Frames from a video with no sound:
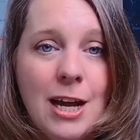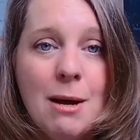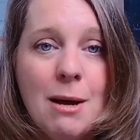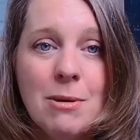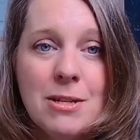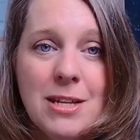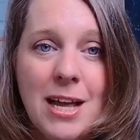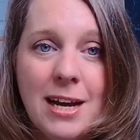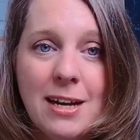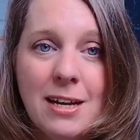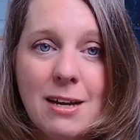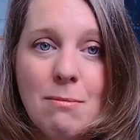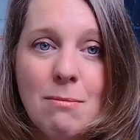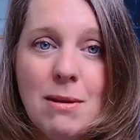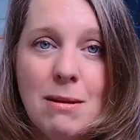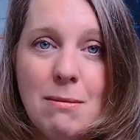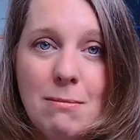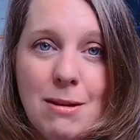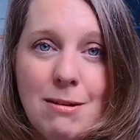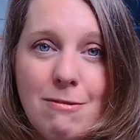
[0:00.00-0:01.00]
But that
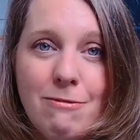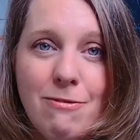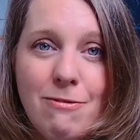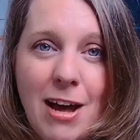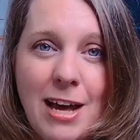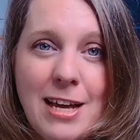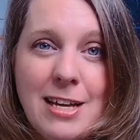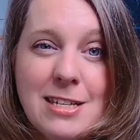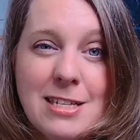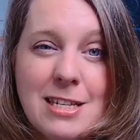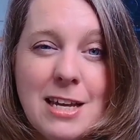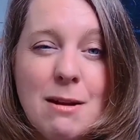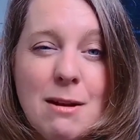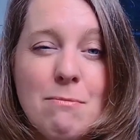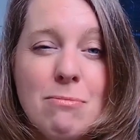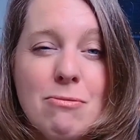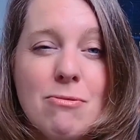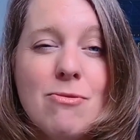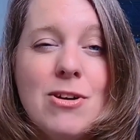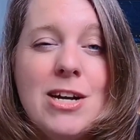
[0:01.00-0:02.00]
commitment phase can
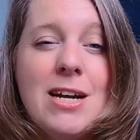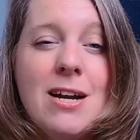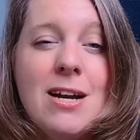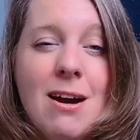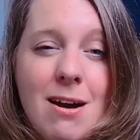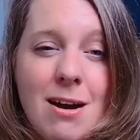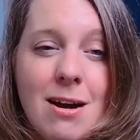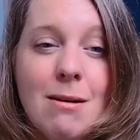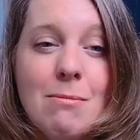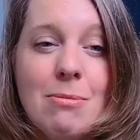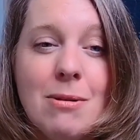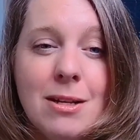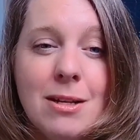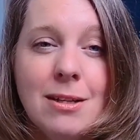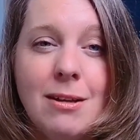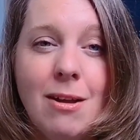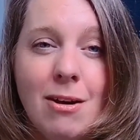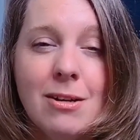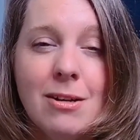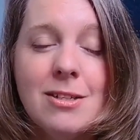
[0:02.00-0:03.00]
bring up a
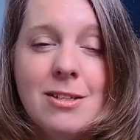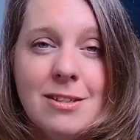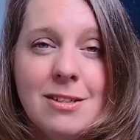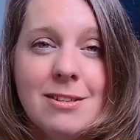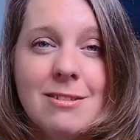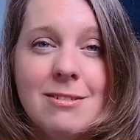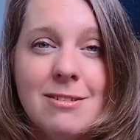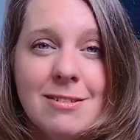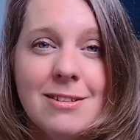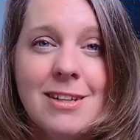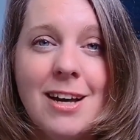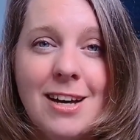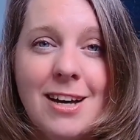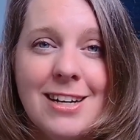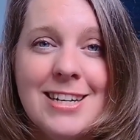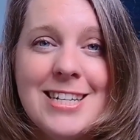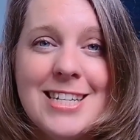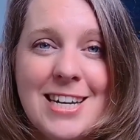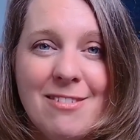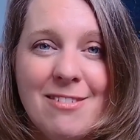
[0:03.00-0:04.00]
lot,
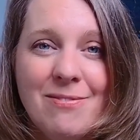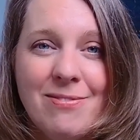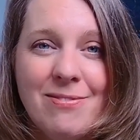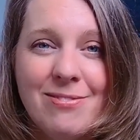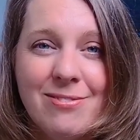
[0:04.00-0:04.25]
can't it?